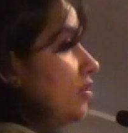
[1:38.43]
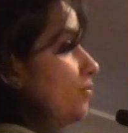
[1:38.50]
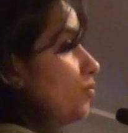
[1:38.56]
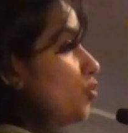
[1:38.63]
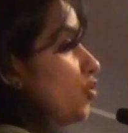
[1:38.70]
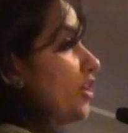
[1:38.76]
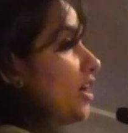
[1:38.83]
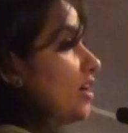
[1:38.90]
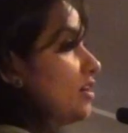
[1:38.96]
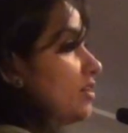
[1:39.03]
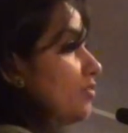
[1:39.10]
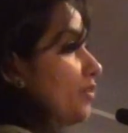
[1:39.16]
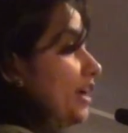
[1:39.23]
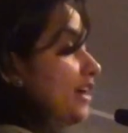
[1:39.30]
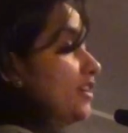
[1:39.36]

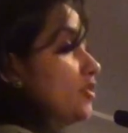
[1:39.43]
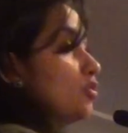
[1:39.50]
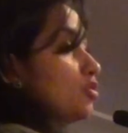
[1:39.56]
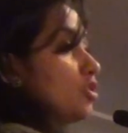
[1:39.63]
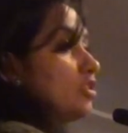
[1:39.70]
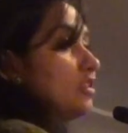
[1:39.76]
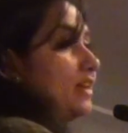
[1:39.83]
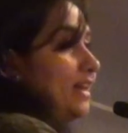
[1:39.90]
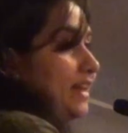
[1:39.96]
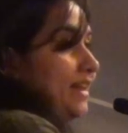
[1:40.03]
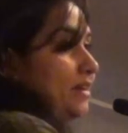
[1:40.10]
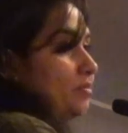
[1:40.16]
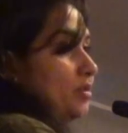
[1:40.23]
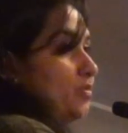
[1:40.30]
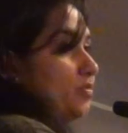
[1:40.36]
product, where do you draw the
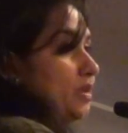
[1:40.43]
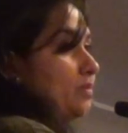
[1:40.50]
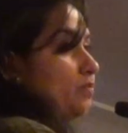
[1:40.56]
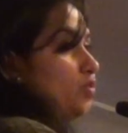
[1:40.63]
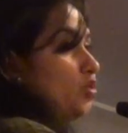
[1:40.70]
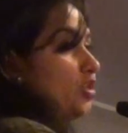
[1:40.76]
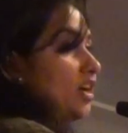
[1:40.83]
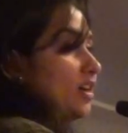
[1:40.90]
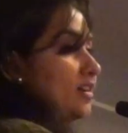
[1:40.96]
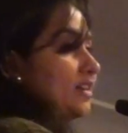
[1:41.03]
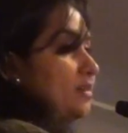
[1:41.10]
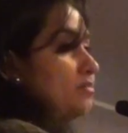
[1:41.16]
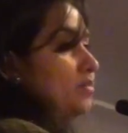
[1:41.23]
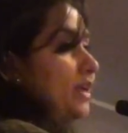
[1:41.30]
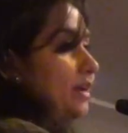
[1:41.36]
line between product
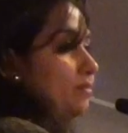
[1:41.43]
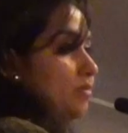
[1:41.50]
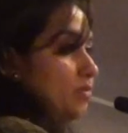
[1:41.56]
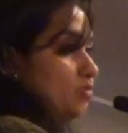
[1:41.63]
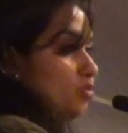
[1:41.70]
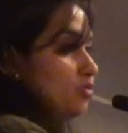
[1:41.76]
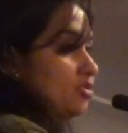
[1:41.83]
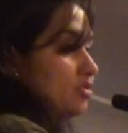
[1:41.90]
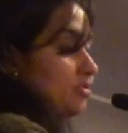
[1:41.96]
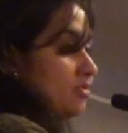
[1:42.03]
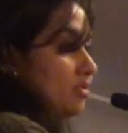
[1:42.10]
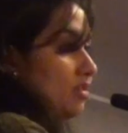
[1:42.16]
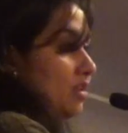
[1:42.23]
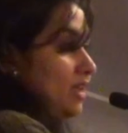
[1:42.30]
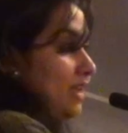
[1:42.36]
and brand promotion?